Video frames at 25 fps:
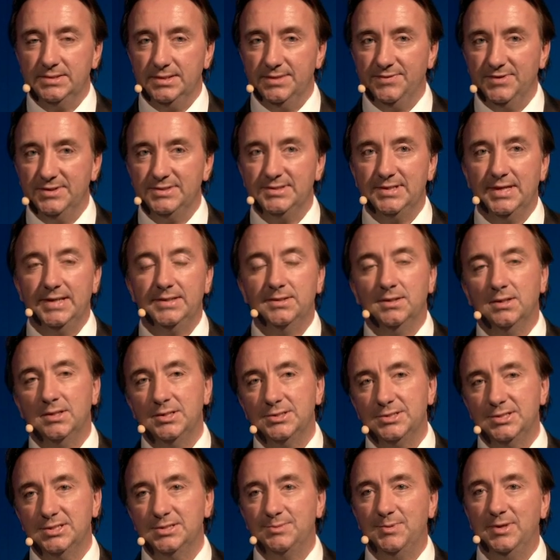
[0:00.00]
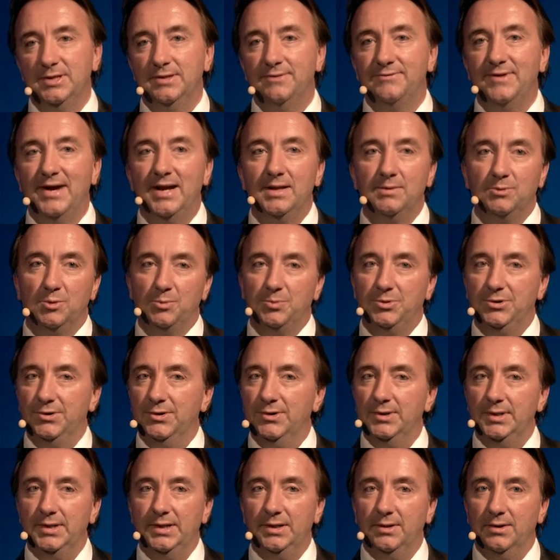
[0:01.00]
of this technology has been available
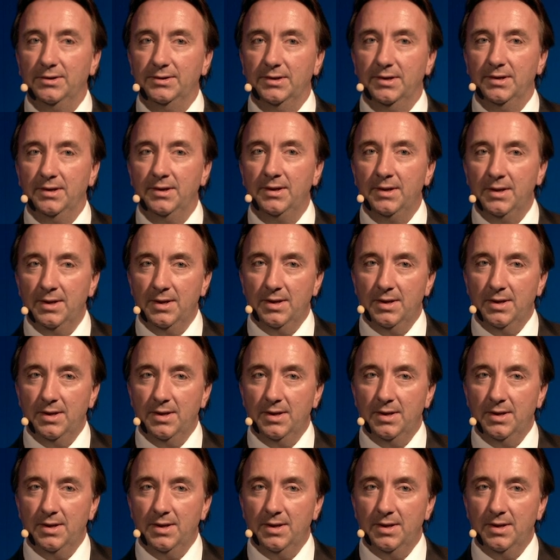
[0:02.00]
purely on a